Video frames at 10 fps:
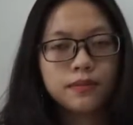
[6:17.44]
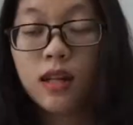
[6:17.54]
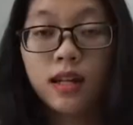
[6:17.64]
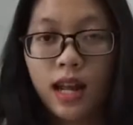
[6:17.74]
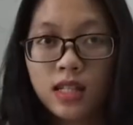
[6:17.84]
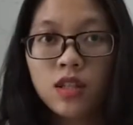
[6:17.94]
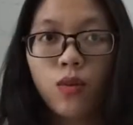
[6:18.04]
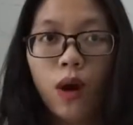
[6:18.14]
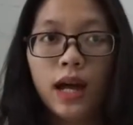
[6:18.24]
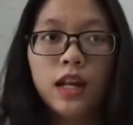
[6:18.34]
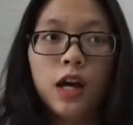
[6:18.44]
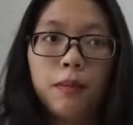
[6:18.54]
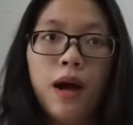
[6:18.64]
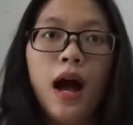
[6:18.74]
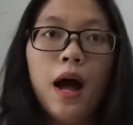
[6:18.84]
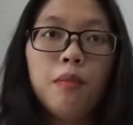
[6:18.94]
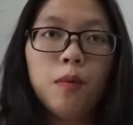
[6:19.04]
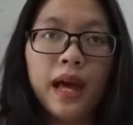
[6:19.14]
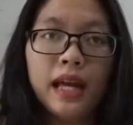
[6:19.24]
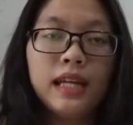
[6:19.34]
The next one about Apple
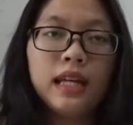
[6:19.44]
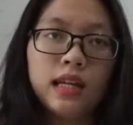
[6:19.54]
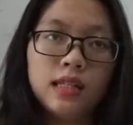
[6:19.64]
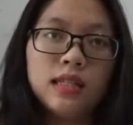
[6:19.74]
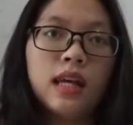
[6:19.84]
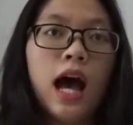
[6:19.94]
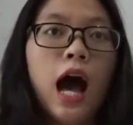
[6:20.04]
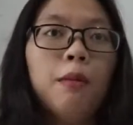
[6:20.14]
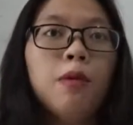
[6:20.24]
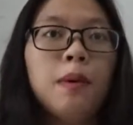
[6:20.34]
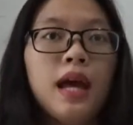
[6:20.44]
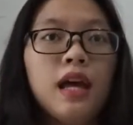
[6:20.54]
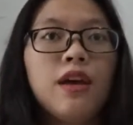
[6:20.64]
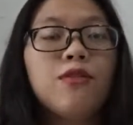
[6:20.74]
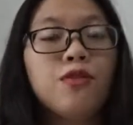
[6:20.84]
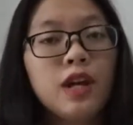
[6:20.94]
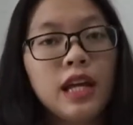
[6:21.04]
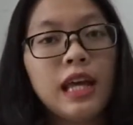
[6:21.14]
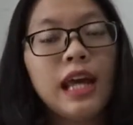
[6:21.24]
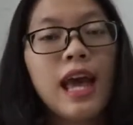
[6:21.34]
Pay is Apple Pay is free
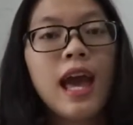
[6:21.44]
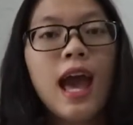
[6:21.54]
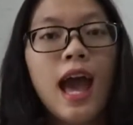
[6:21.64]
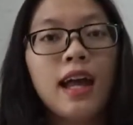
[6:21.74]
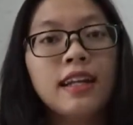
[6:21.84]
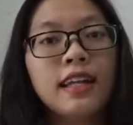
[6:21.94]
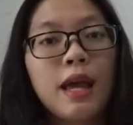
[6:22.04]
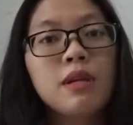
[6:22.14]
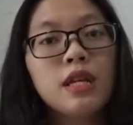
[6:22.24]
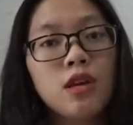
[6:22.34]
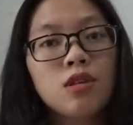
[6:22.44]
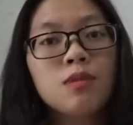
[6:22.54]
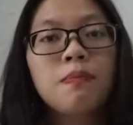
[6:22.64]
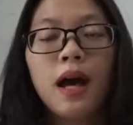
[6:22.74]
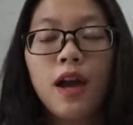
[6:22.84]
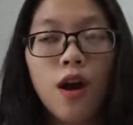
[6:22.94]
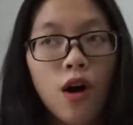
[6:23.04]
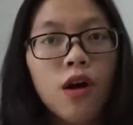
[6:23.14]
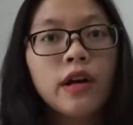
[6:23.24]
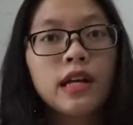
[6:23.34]
and can be used by
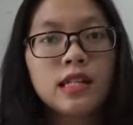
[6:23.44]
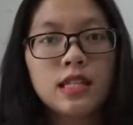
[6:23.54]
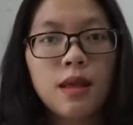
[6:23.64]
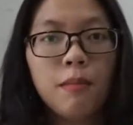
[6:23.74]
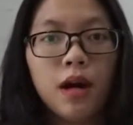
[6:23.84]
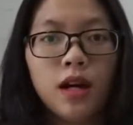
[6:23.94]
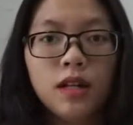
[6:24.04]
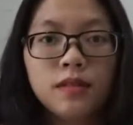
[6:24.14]
all customers.